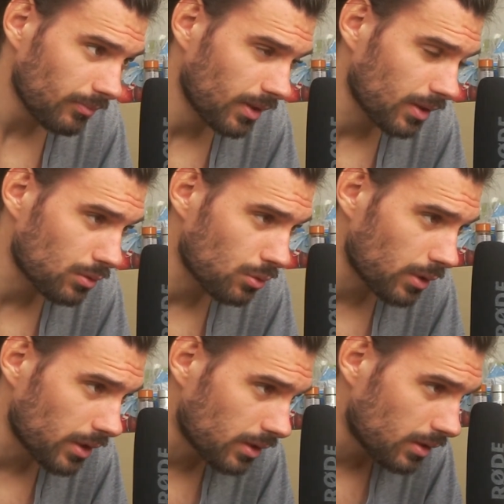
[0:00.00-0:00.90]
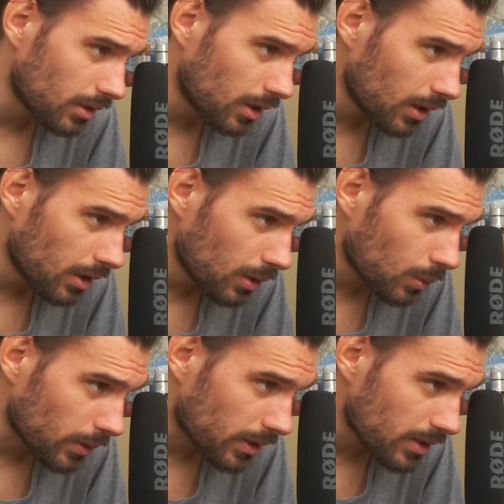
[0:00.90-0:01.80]
the trade,
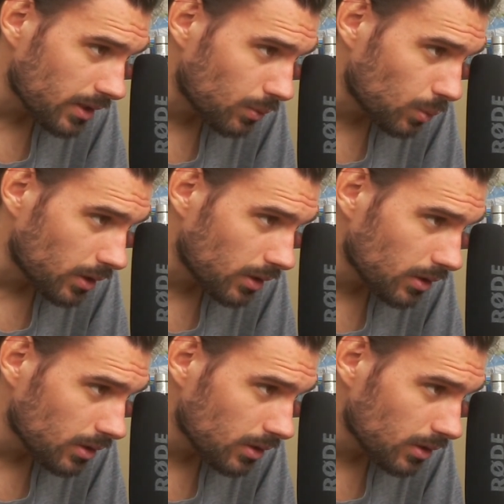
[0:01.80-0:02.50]
we can see we